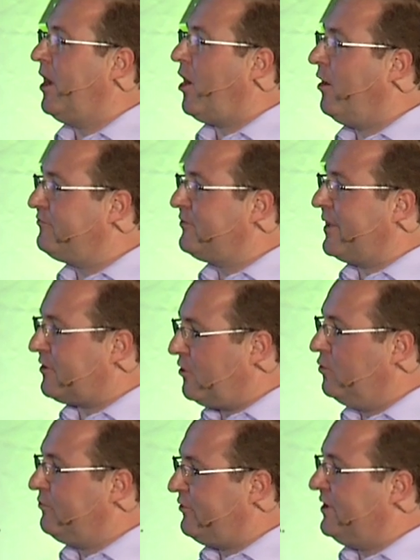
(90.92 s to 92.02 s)
after that
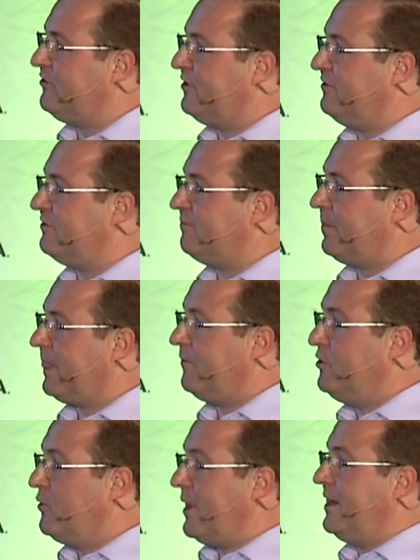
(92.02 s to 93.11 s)
call finishes,
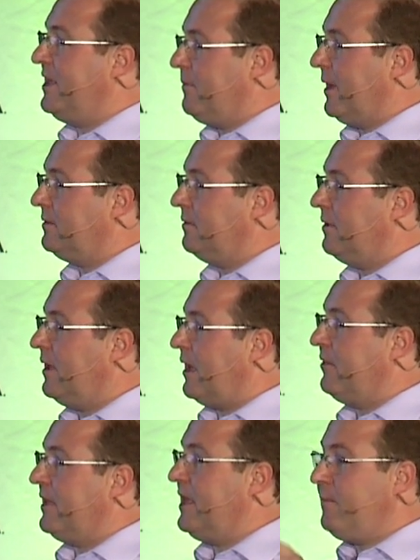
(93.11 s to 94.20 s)
you get an email, and
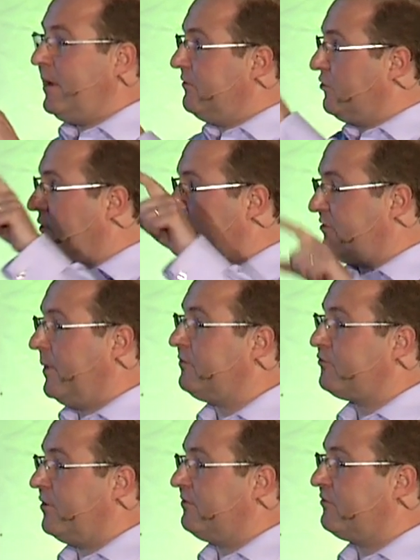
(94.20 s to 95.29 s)
the email has got the smart
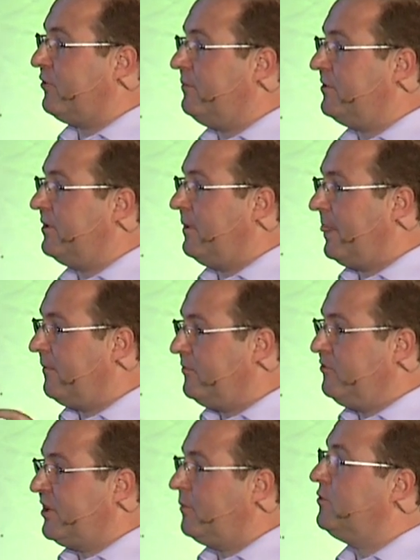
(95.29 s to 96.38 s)
transcript. You
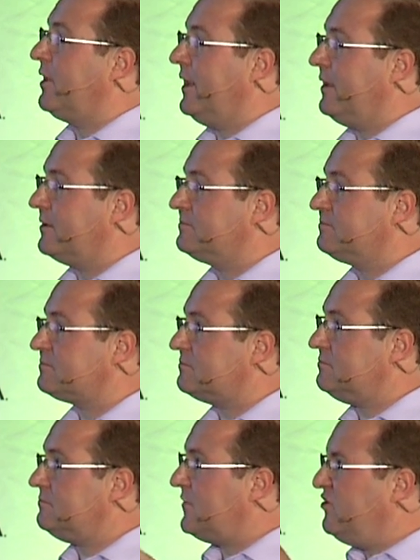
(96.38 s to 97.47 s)
double click,
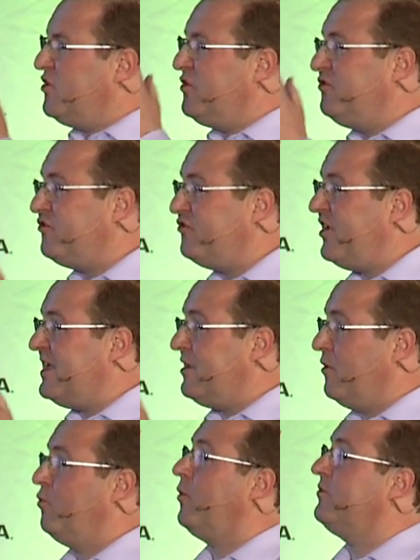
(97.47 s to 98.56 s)
you can see
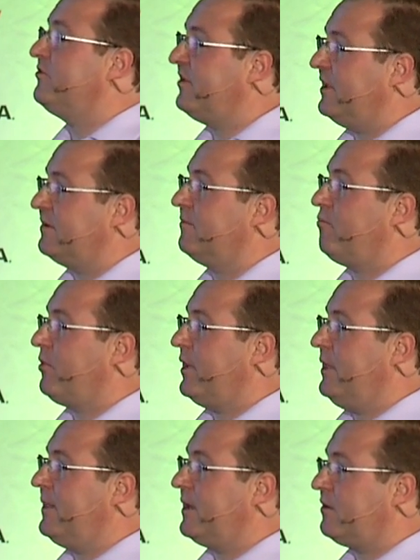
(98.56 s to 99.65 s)
what was said
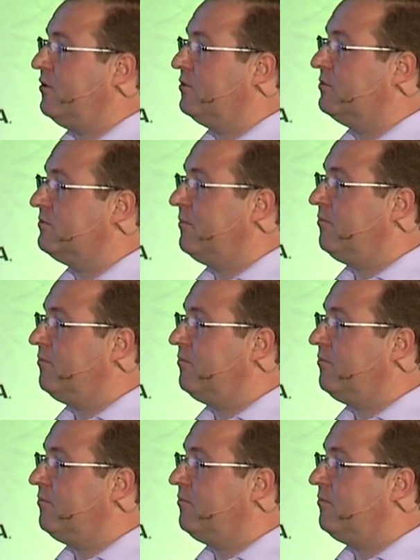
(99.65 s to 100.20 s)
in that call.